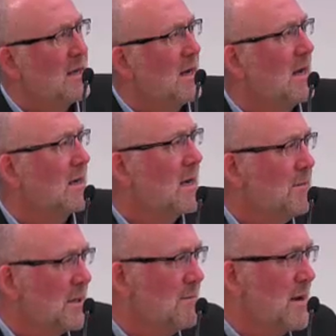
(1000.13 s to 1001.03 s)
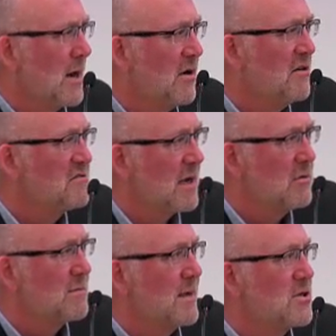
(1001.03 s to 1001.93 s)
A couple of barriers I
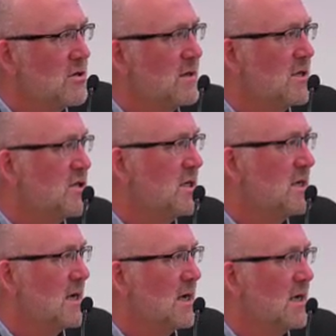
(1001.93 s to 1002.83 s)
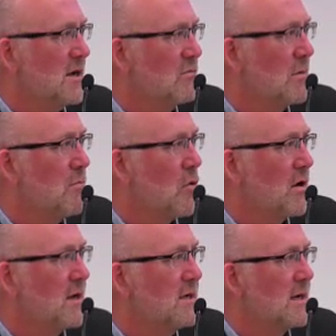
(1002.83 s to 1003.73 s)
would mention that she
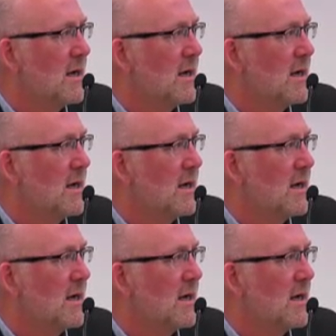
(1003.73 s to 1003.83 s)
reported